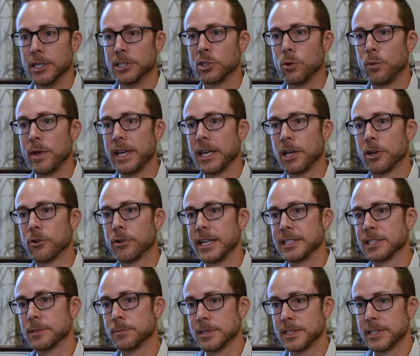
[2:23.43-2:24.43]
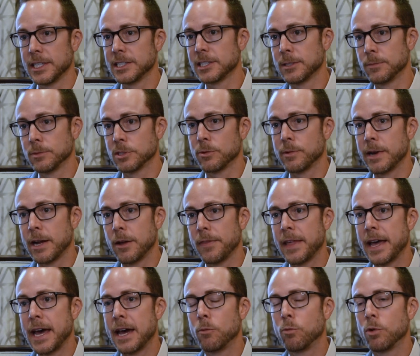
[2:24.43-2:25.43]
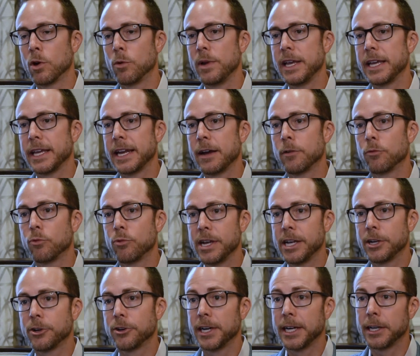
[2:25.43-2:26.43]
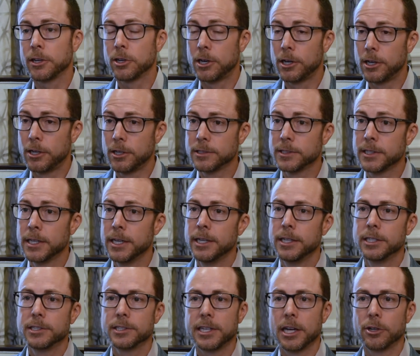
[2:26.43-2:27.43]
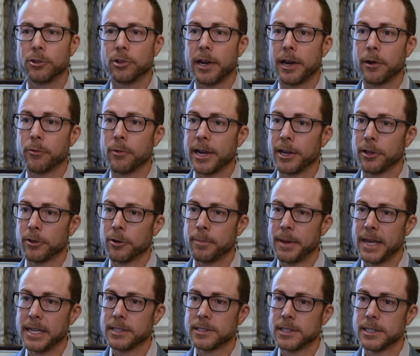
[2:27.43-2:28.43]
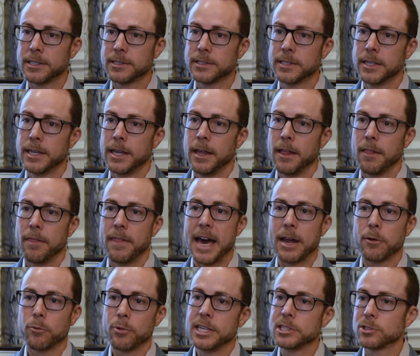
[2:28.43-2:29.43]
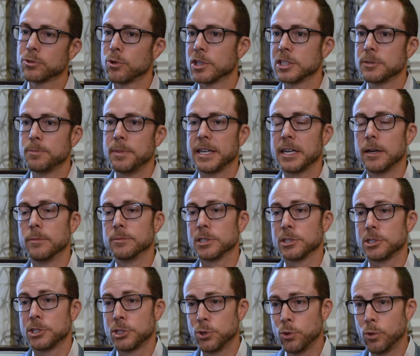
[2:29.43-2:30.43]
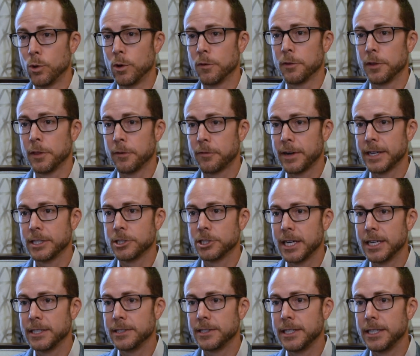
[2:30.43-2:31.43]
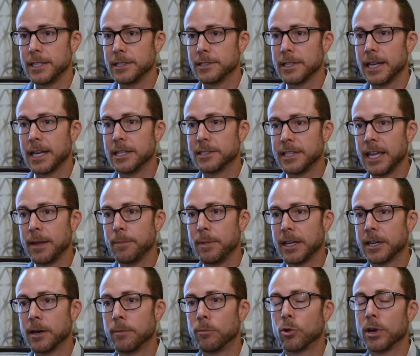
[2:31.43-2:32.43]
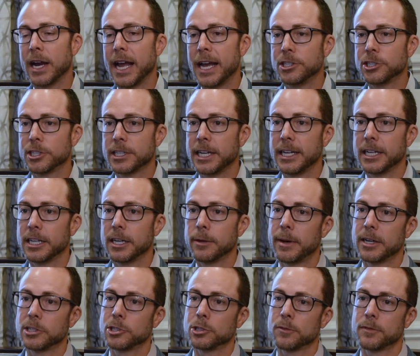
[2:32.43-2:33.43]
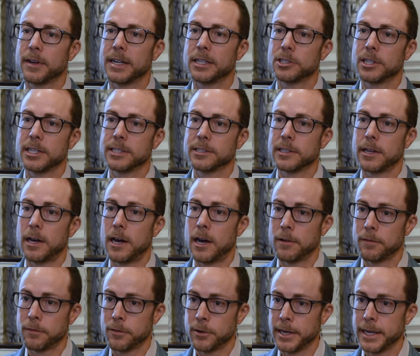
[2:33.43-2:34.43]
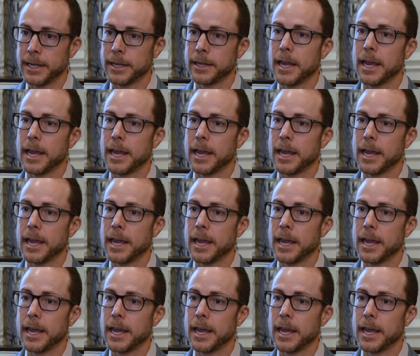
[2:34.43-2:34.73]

So we can create some systems around that where we can have recurring calls scheduled on a regular basis. That resource becomes a tool for the franchisees as they become more educated about your franchise offering